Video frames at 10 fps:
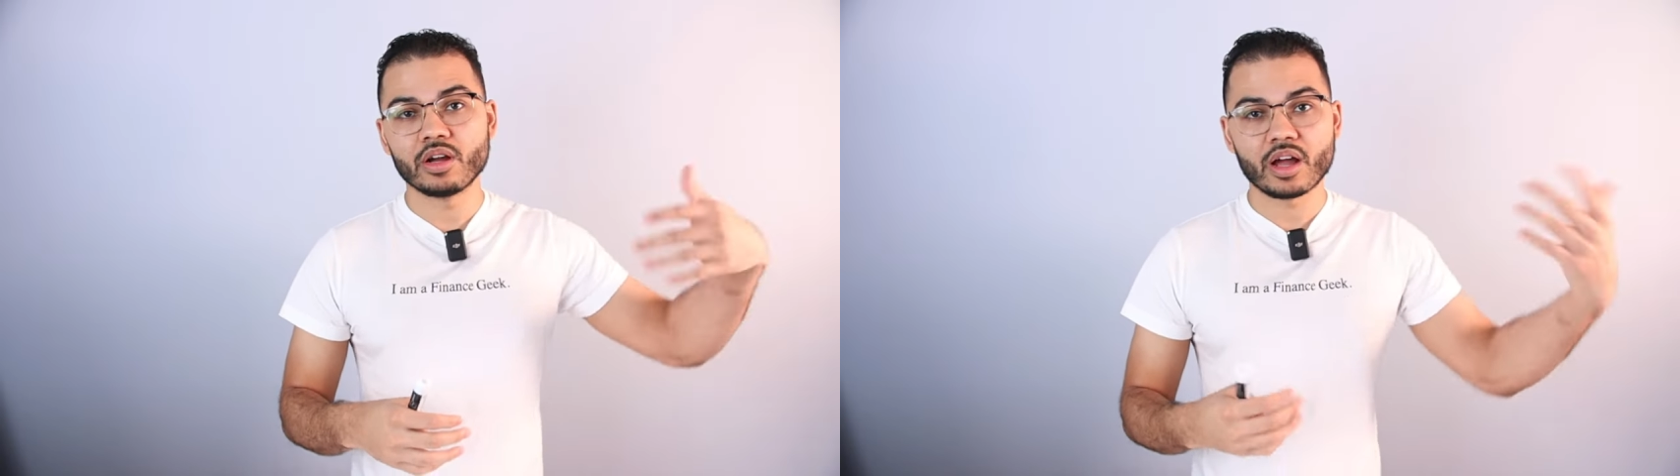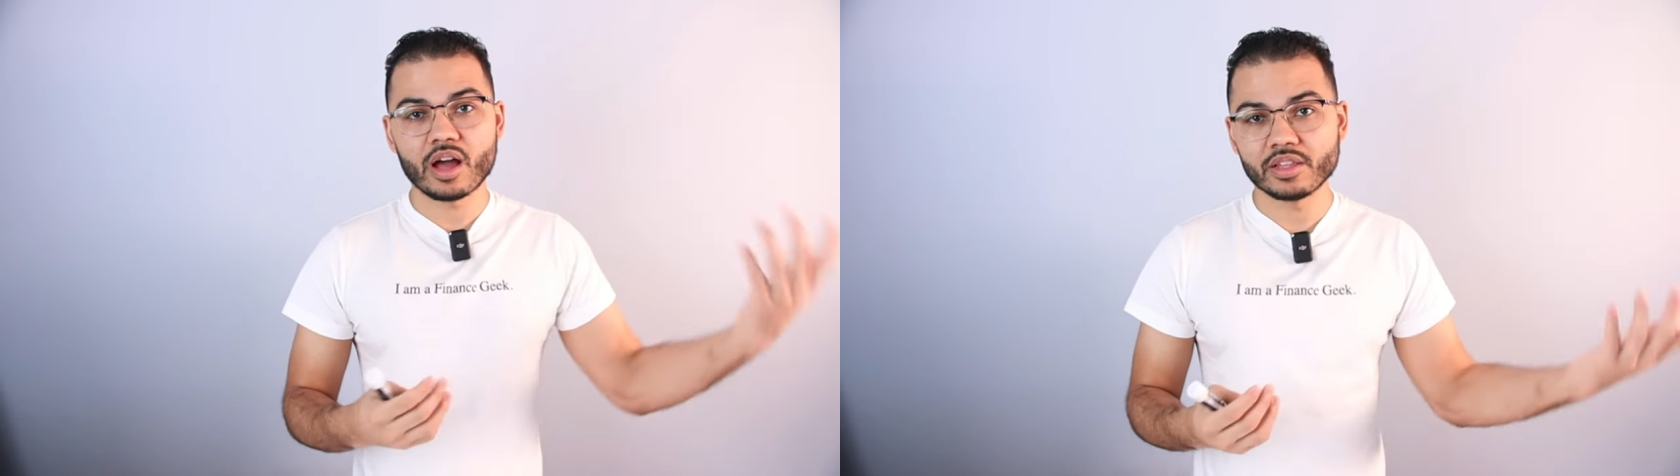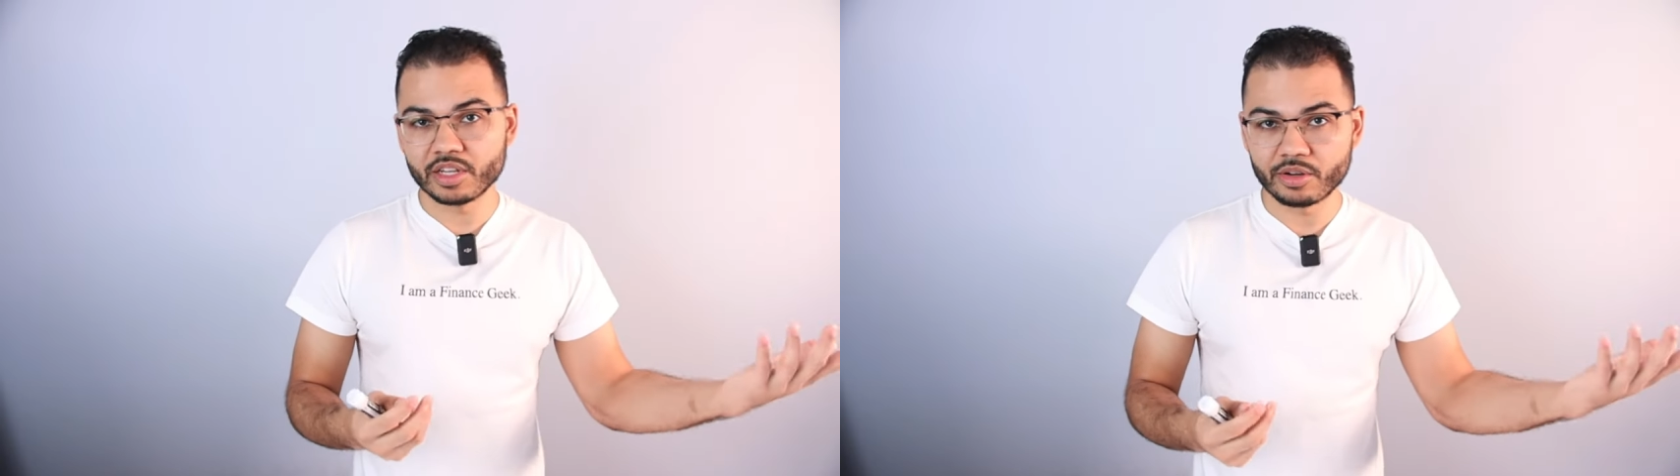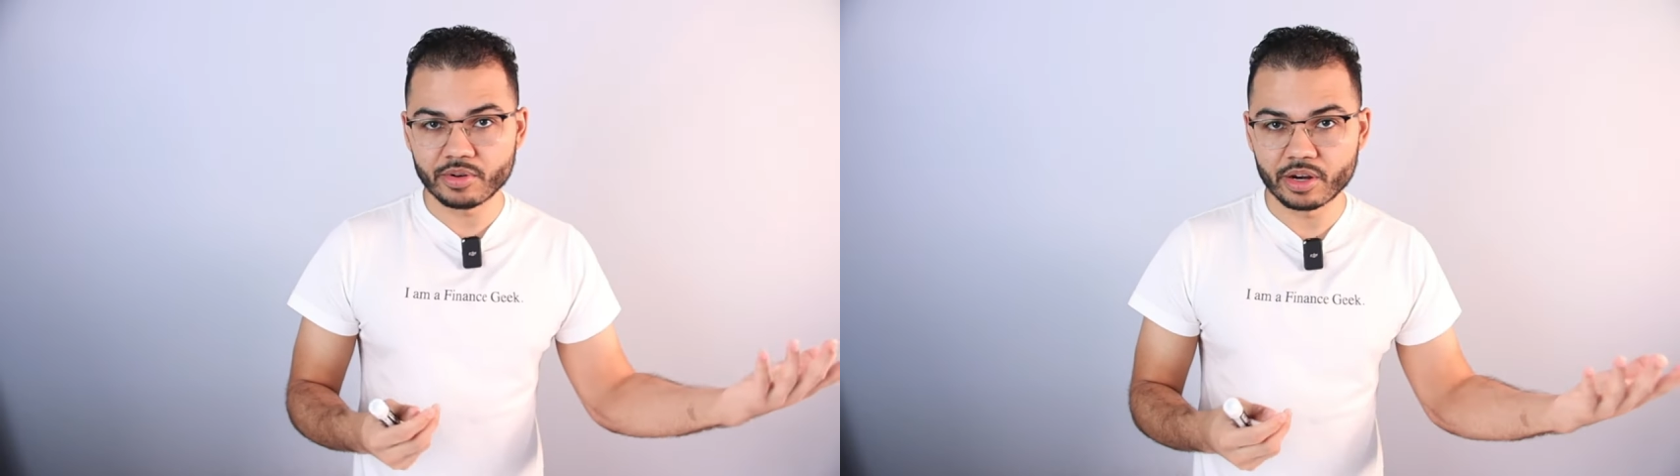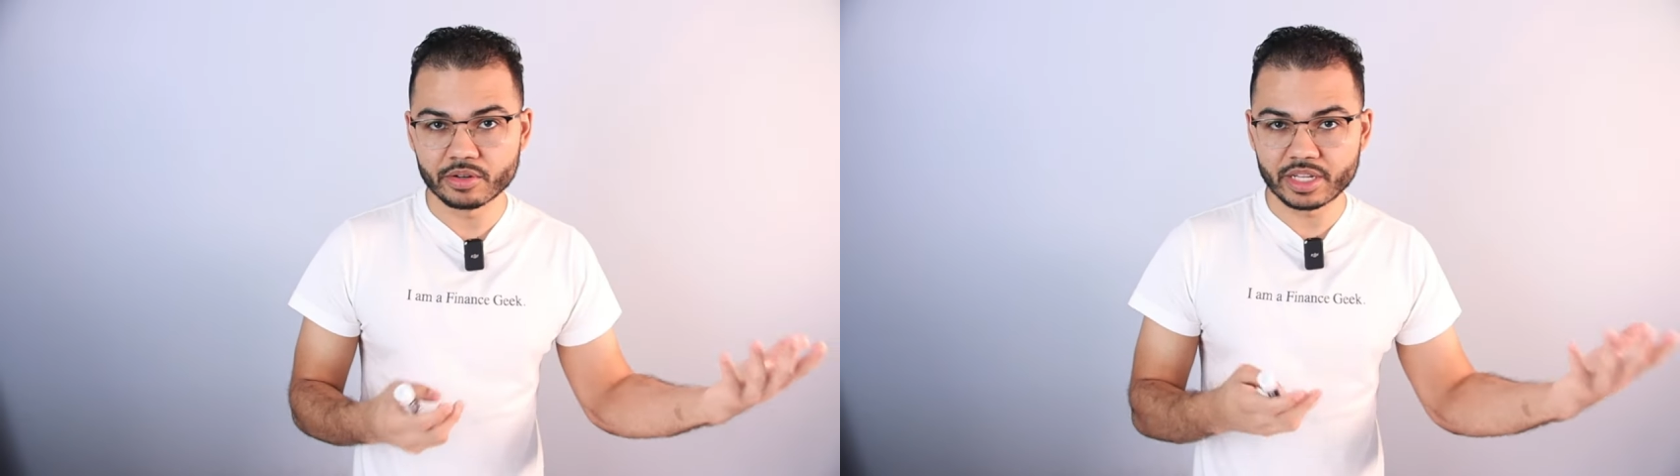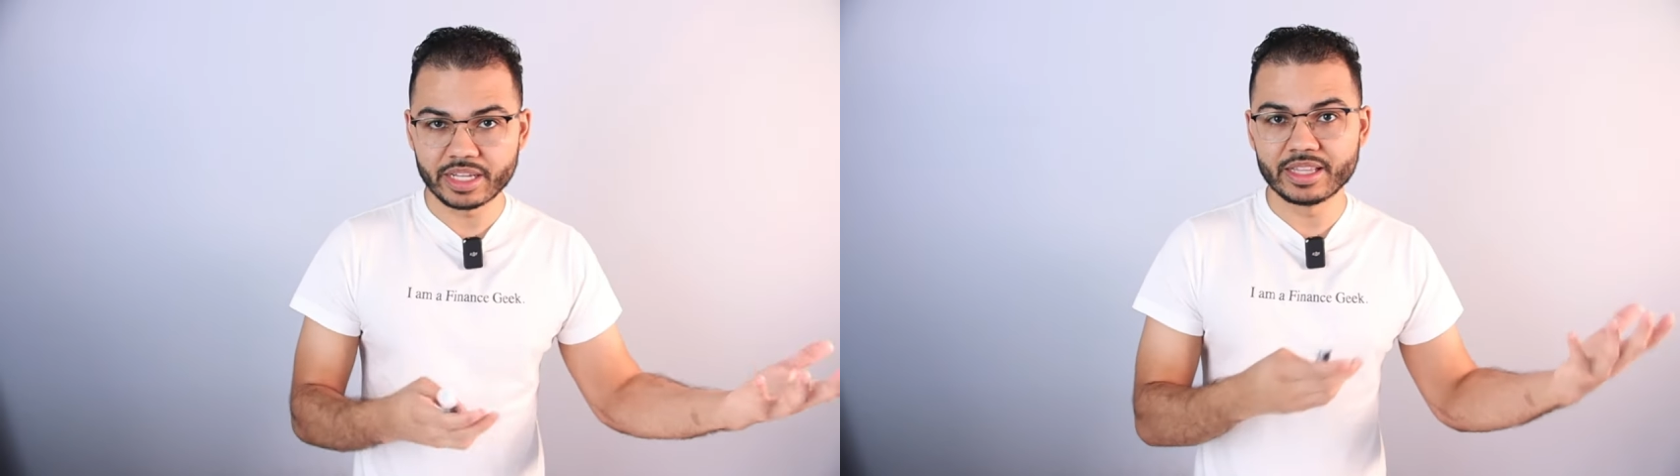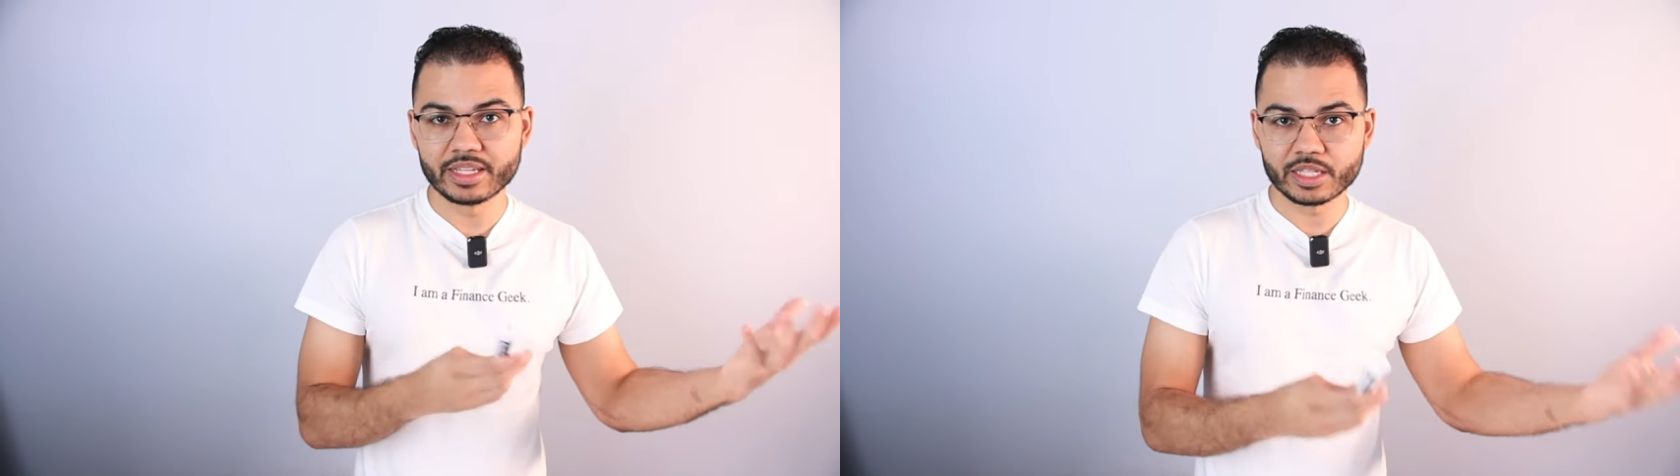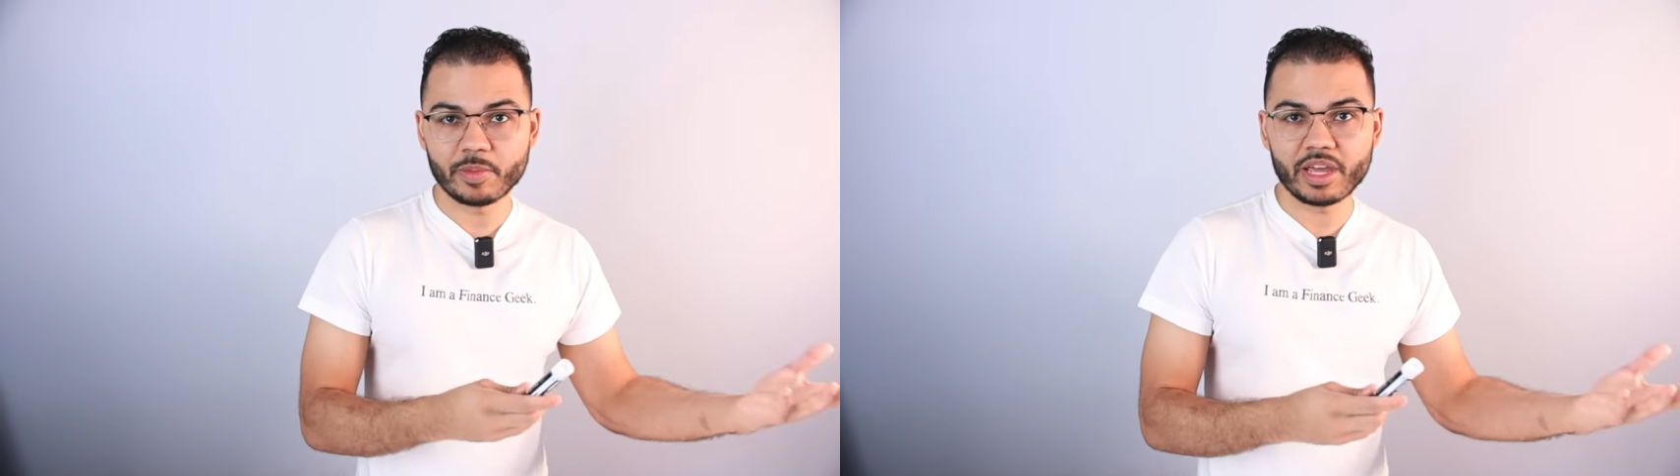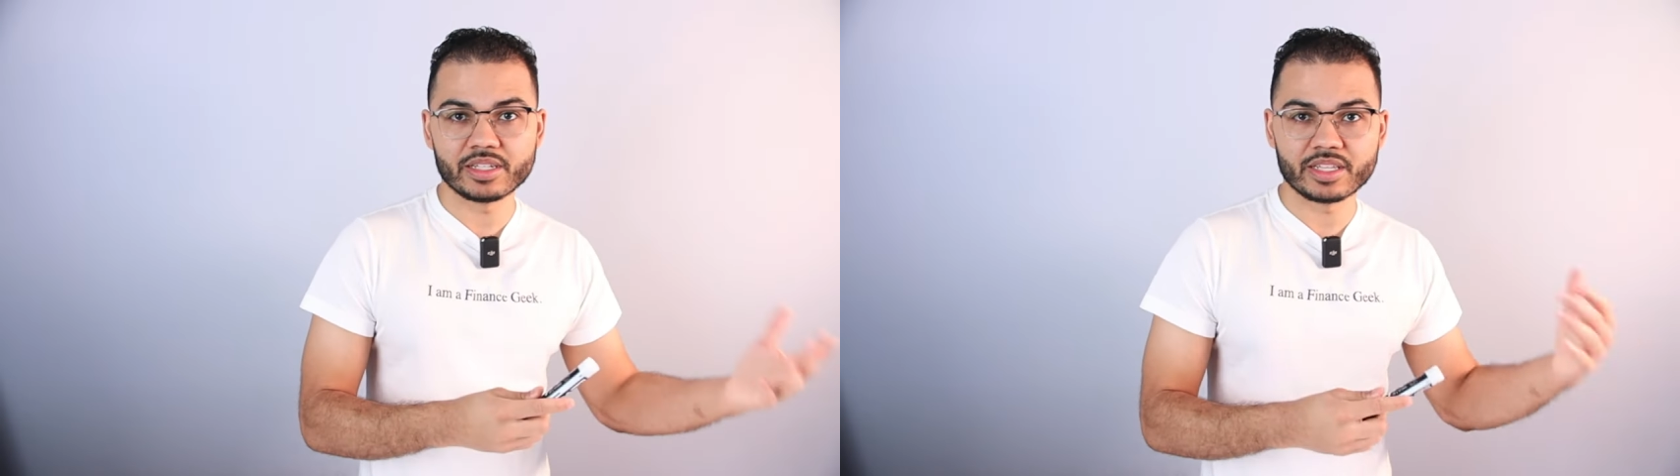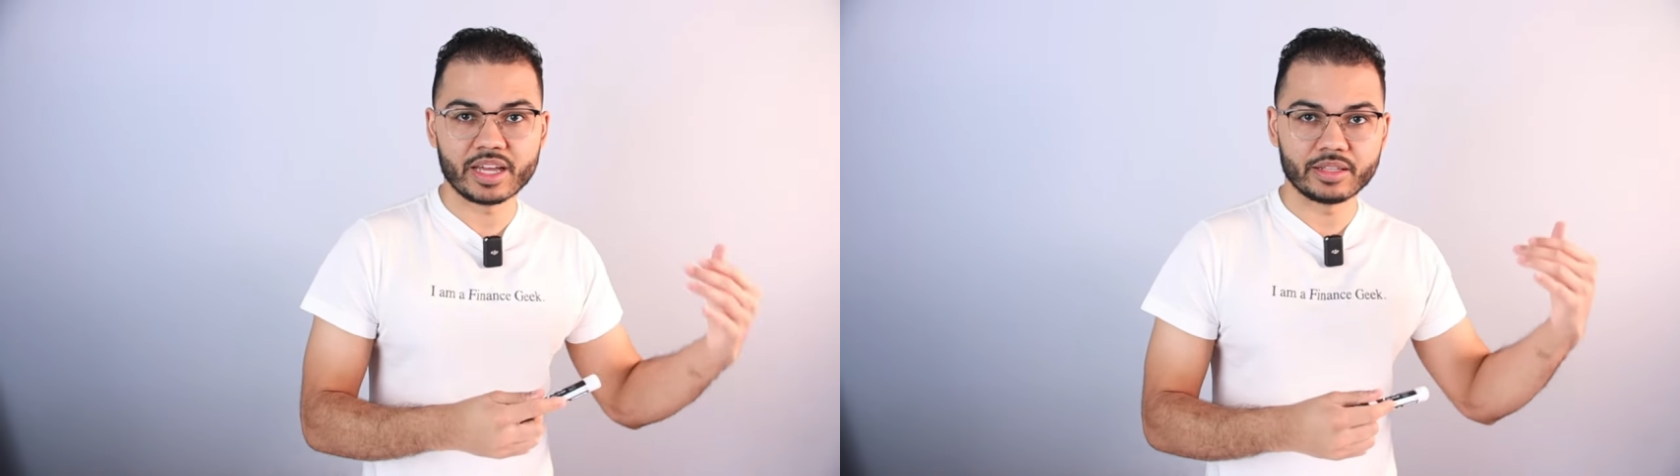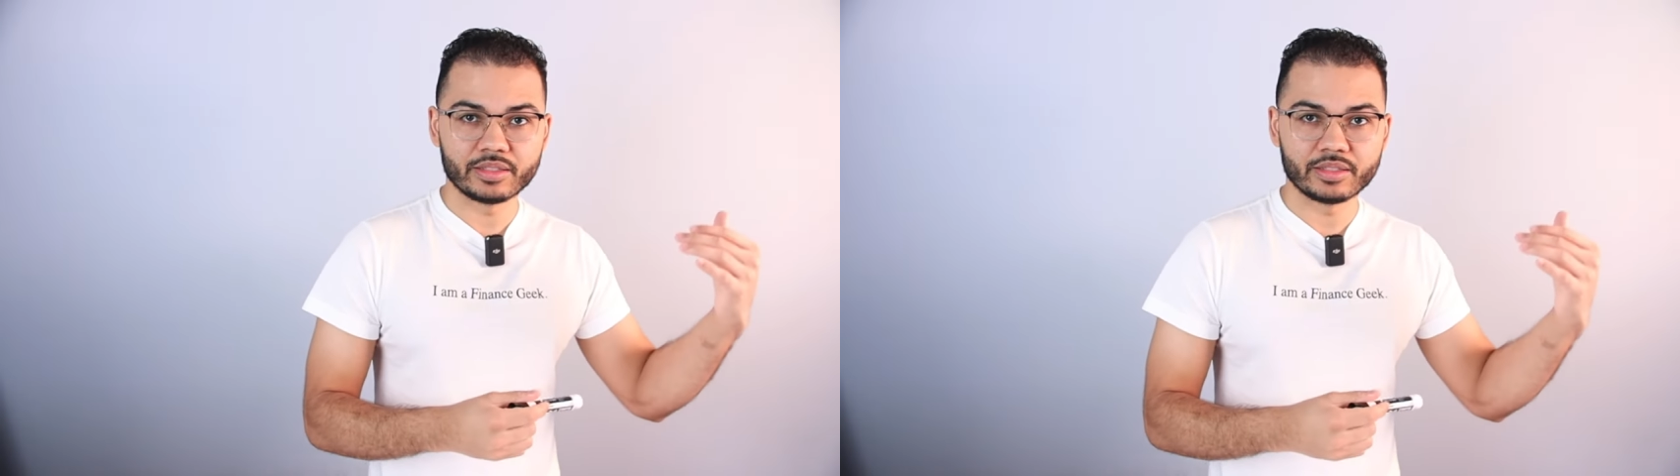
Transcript: content creators in the space that